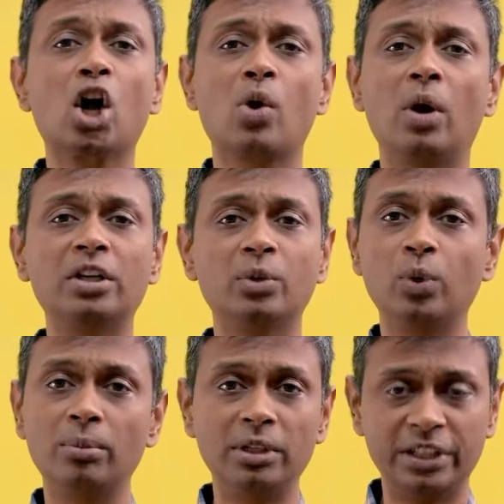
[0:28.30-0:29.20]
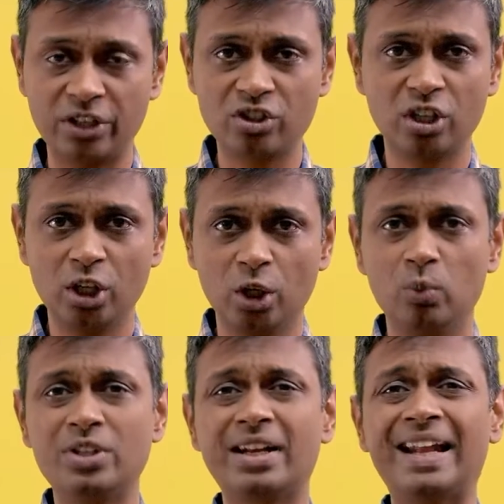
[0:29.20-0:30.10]
quant and verbal test,
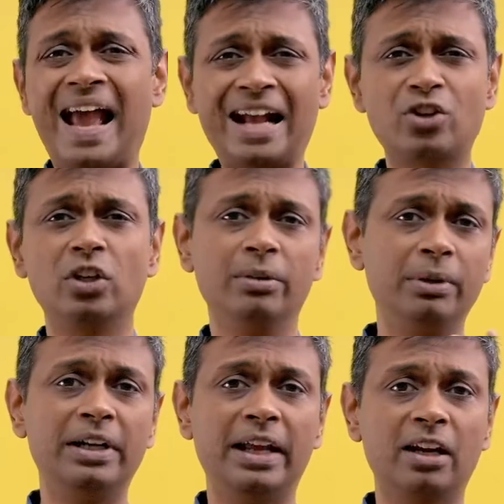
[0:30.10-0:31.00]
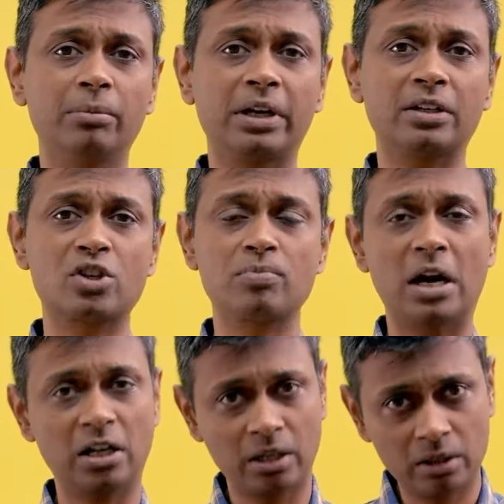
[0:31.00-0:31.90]
which can actually be taken by a
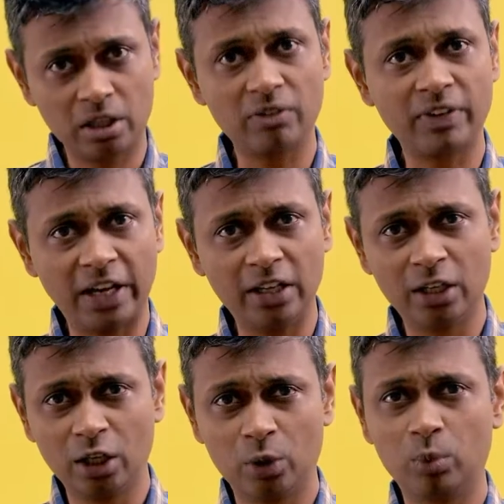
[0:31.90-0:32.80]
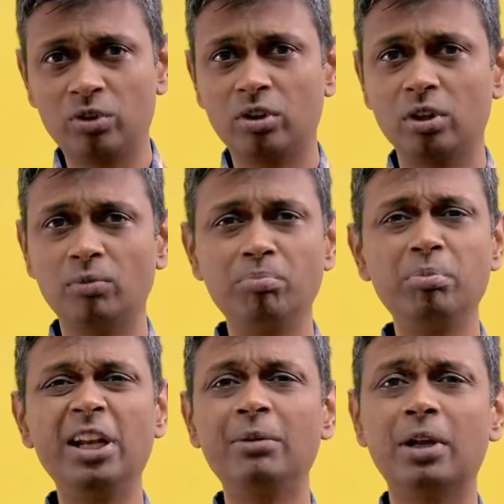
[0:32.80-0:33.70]
smart enough guy with
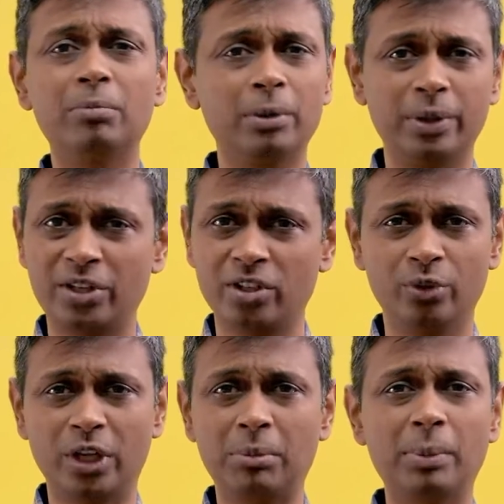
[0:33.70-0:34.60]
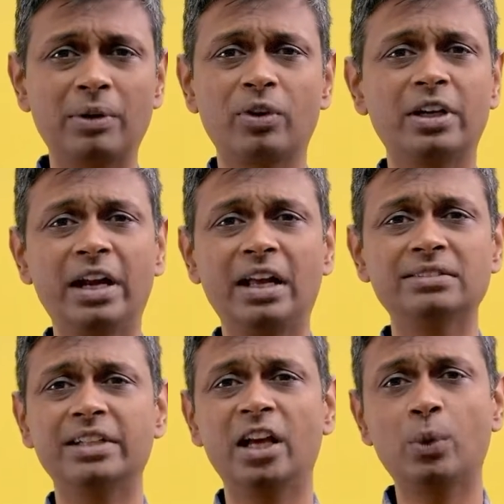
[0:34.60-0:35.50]
minimal preparation. You can prepare for 10 hours,
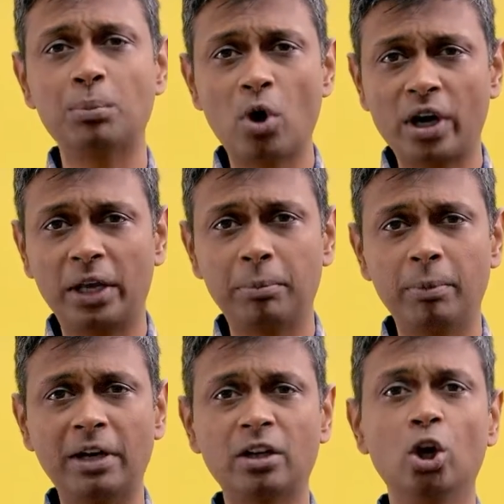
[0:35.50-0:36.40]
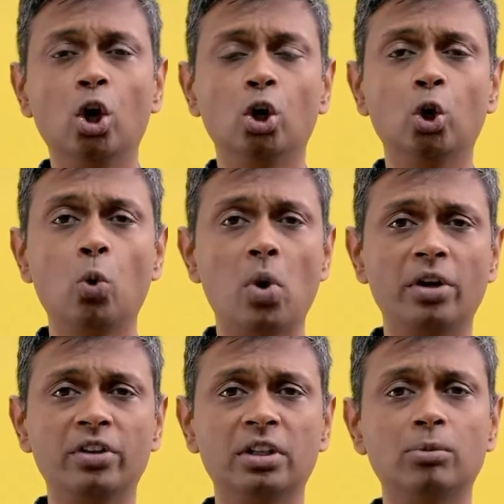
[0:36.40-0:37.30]
take a mock IPMAT, know what
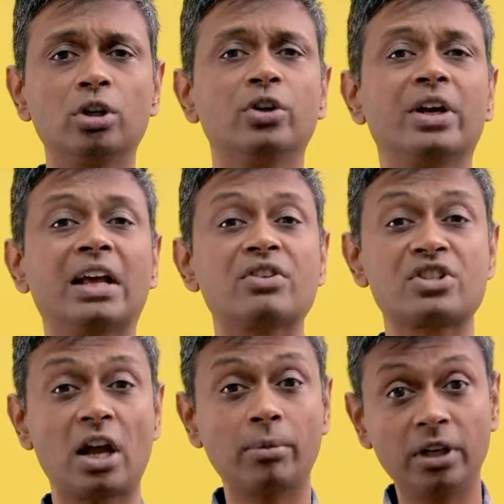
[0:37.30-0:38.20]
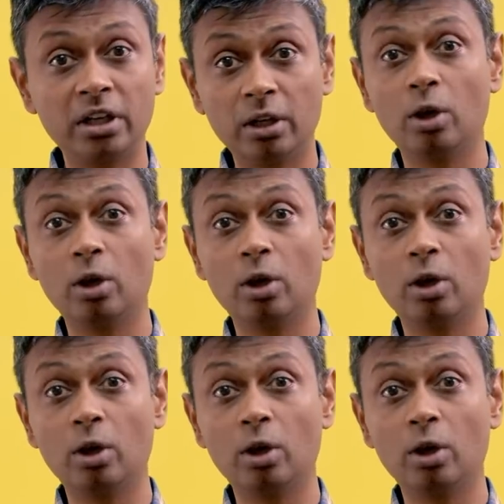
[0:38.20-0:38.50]
it is about, and you can have a stab at it,